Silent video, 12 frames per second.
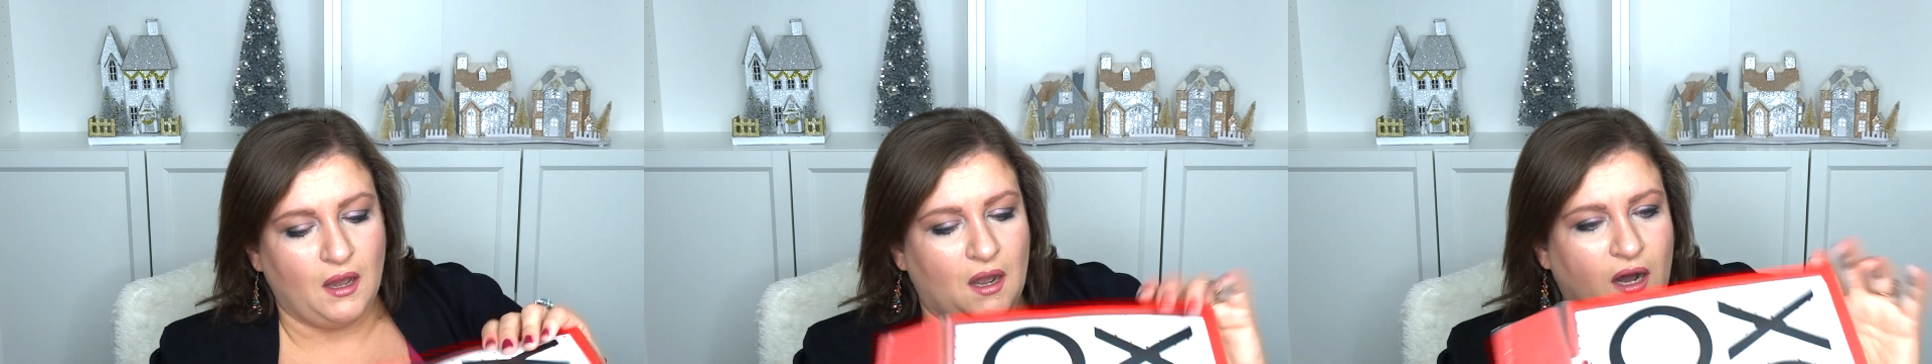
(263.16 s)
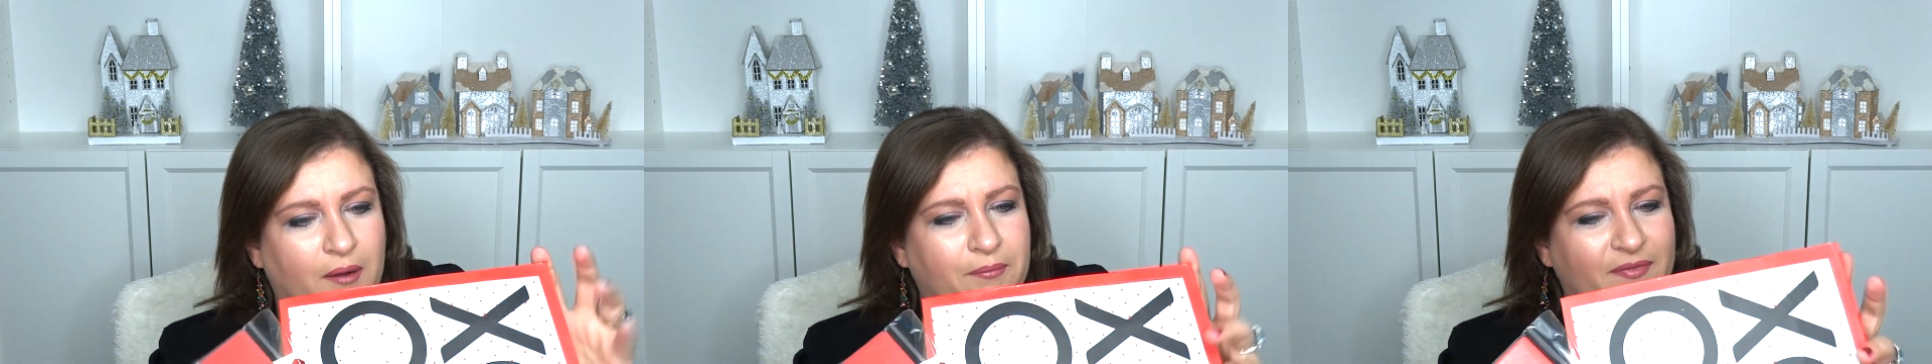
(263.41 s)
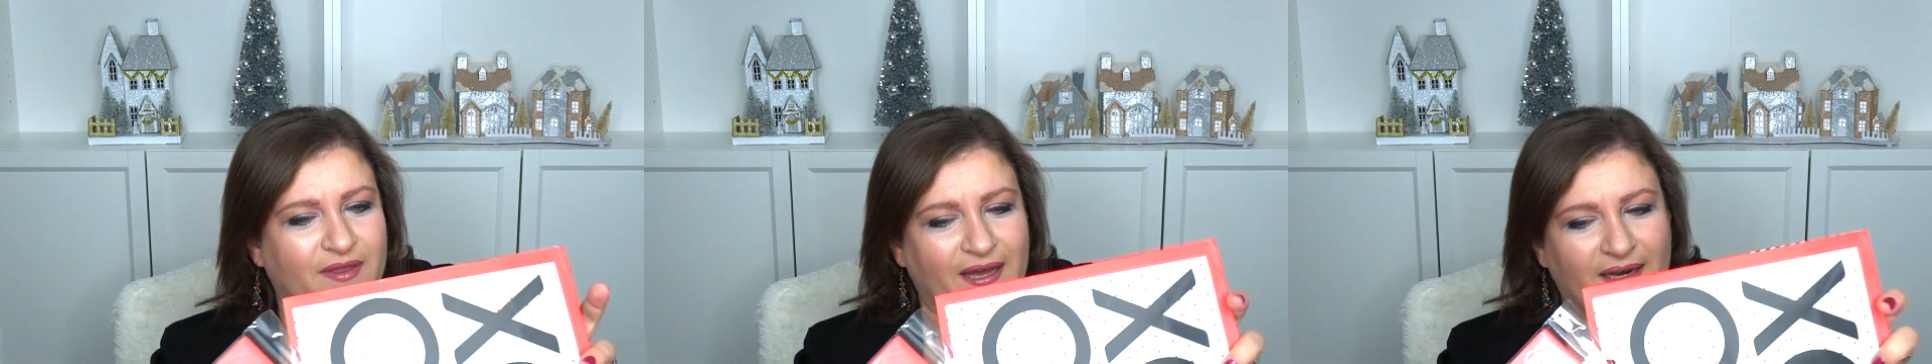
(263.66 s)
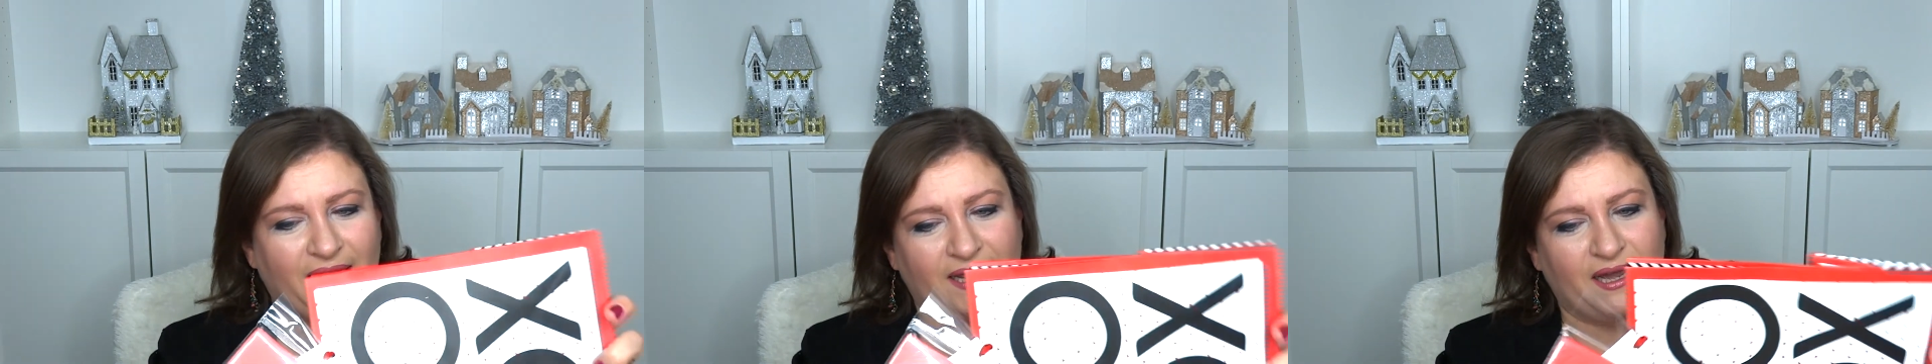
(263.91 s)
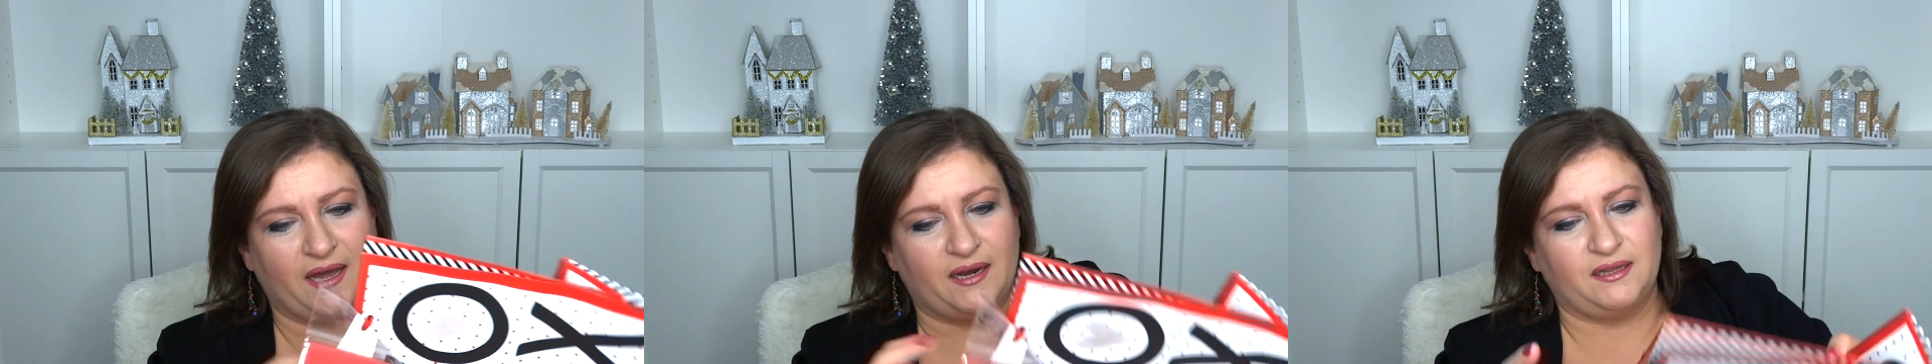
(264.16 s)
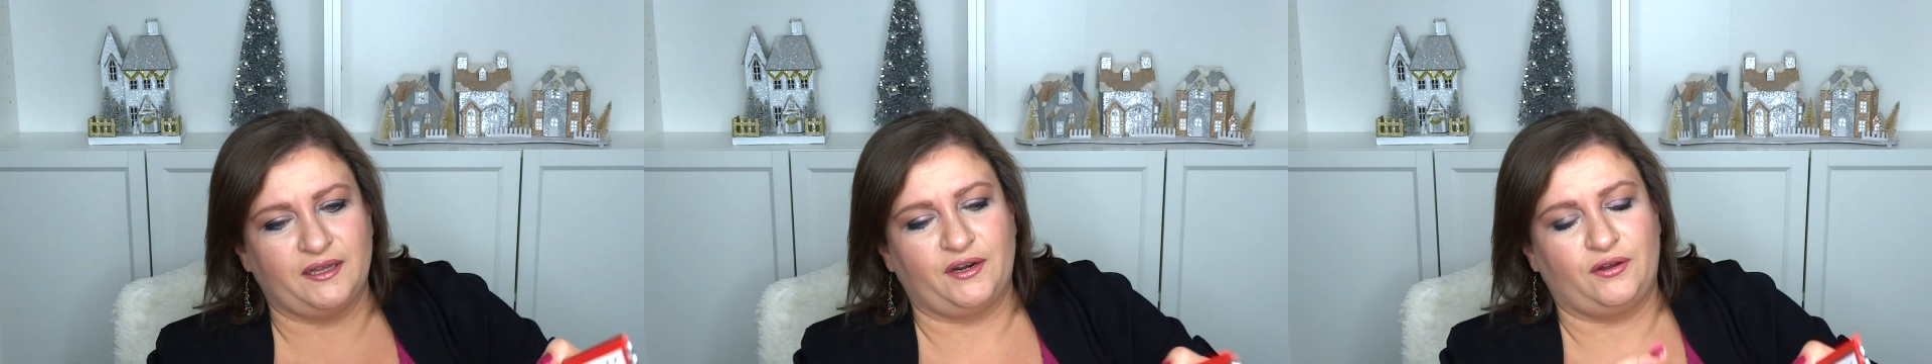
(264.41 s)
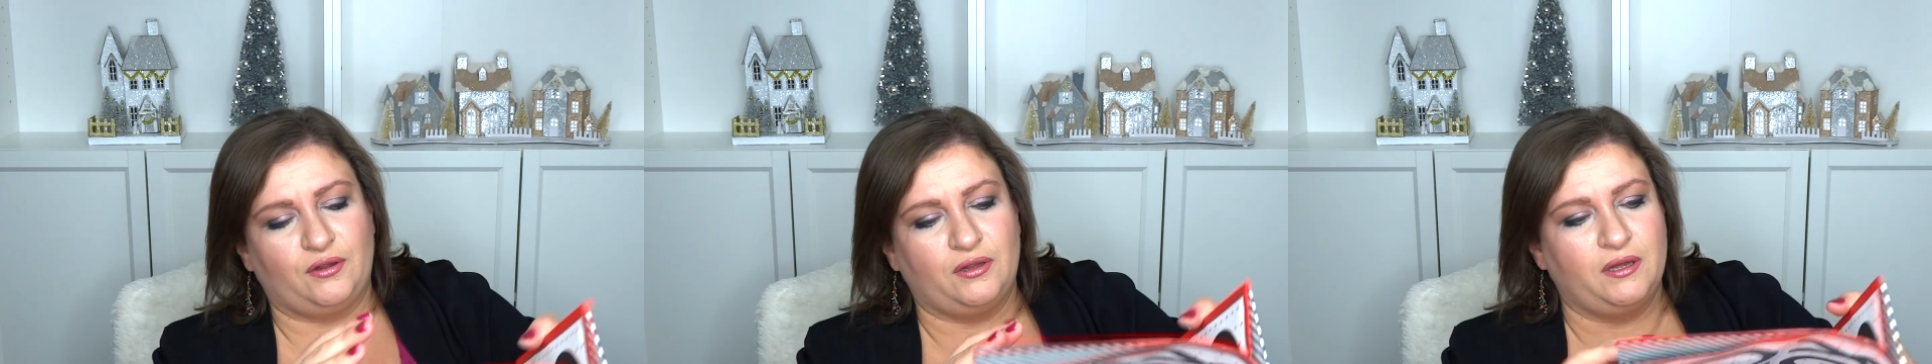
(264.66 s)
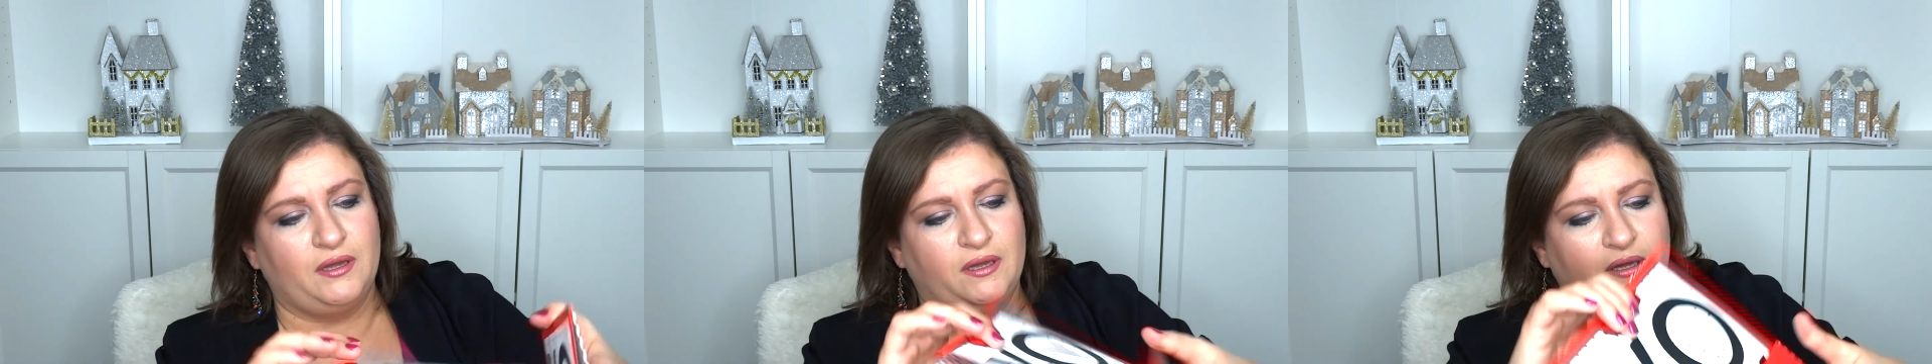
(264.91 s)
Um, then I got a little
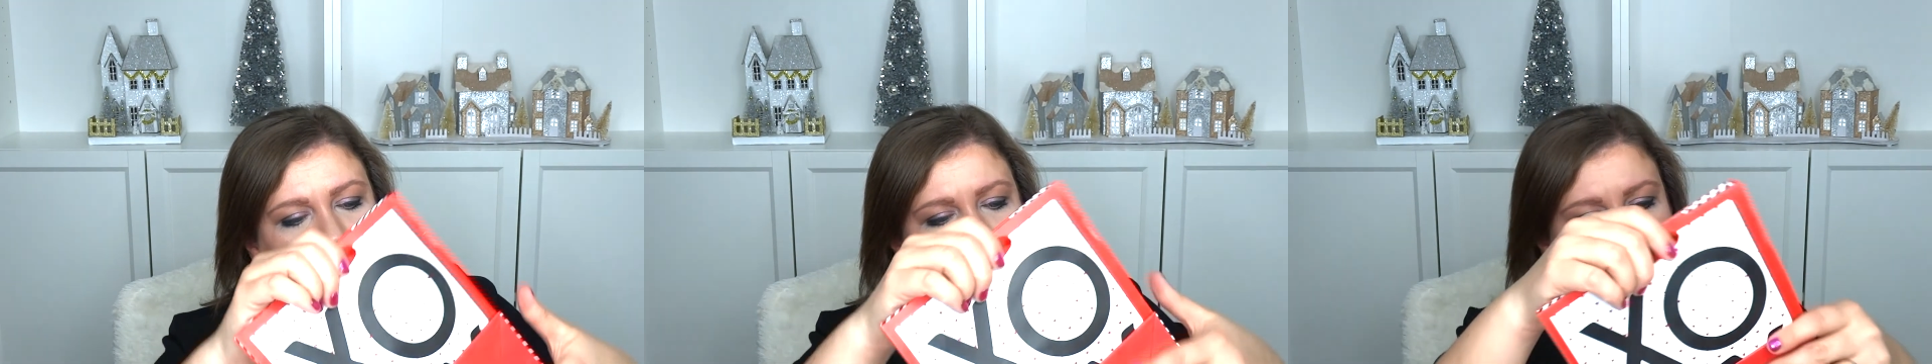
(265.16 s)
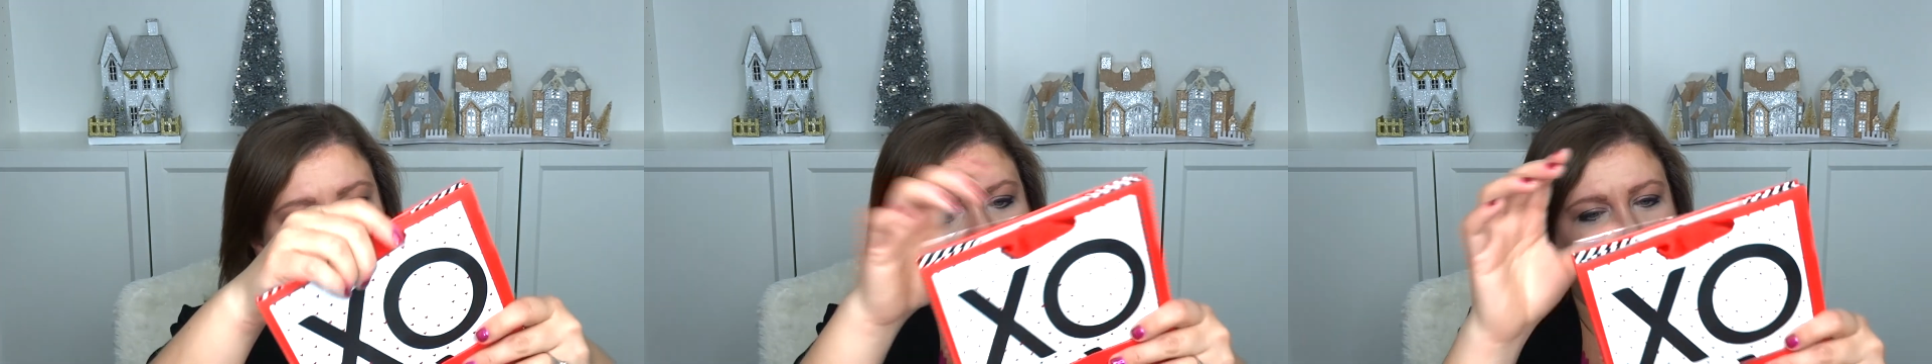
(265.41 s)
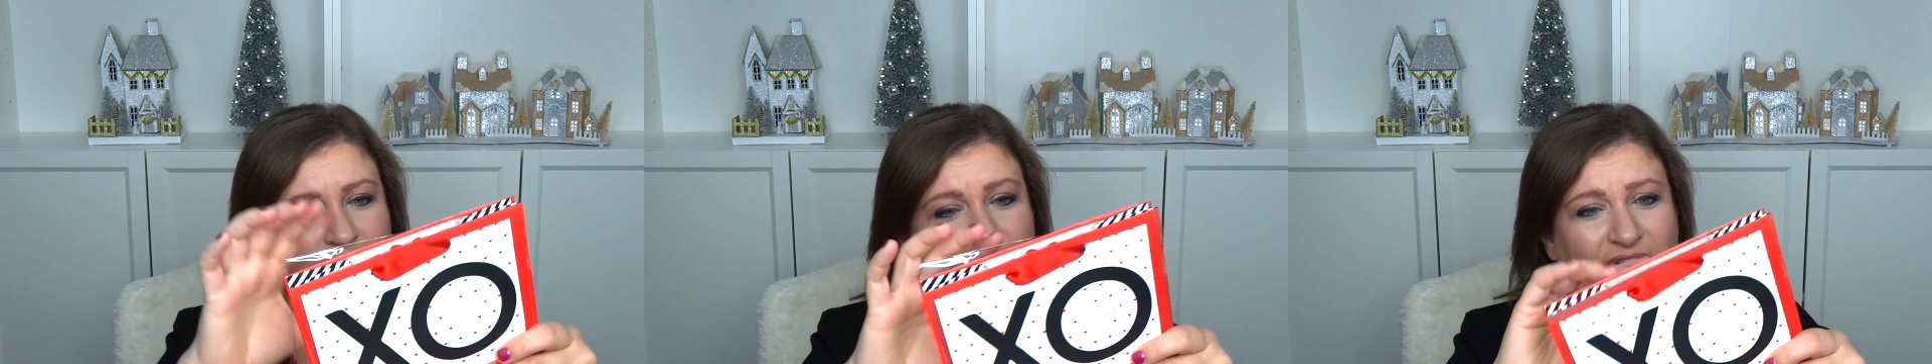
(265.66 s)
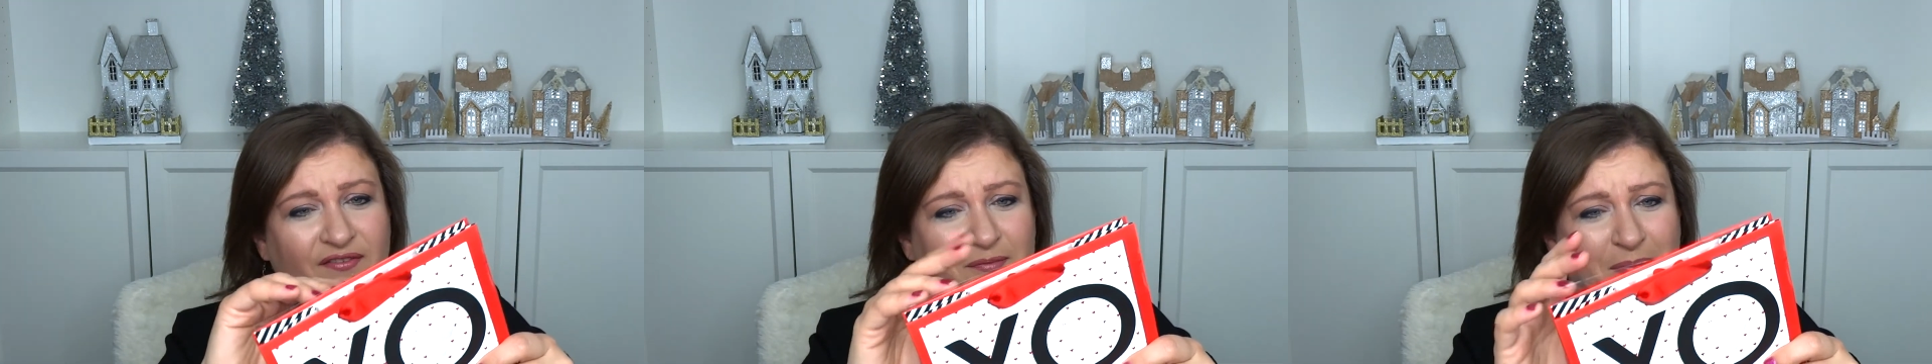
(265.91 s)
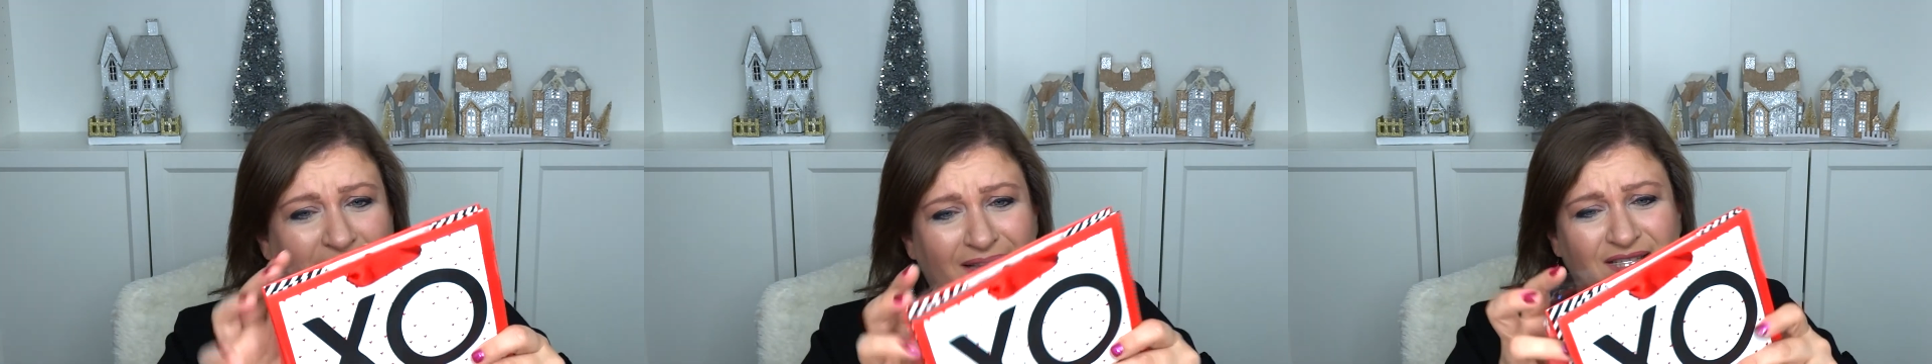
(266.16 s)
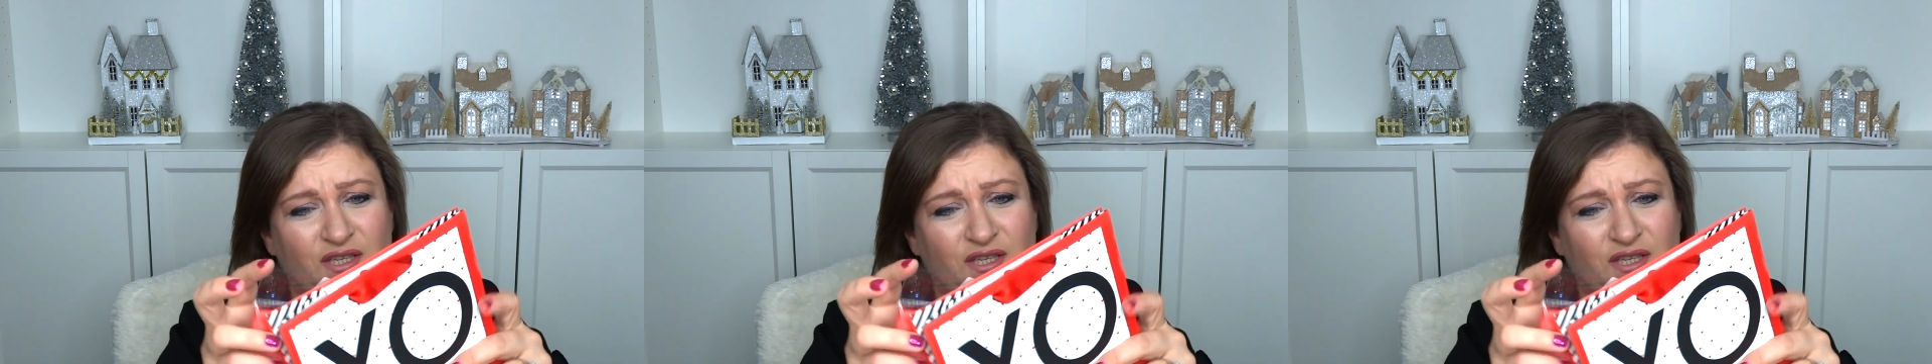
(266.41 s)
gift bag.